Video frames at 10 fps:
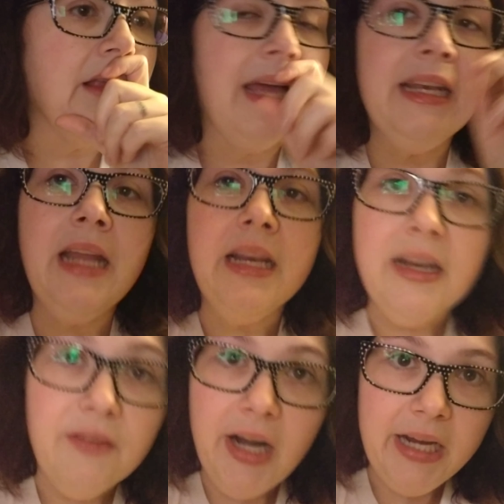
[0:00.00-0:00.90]
I, I
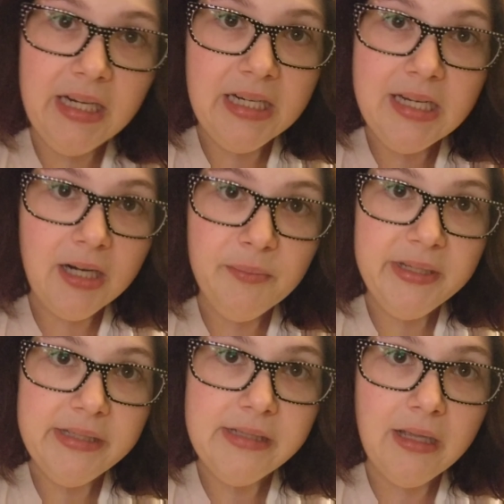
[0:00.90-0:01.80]
never ate an entire
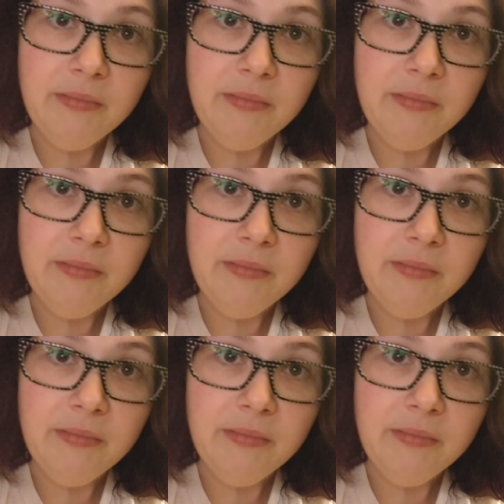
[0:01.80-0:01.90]
pizza.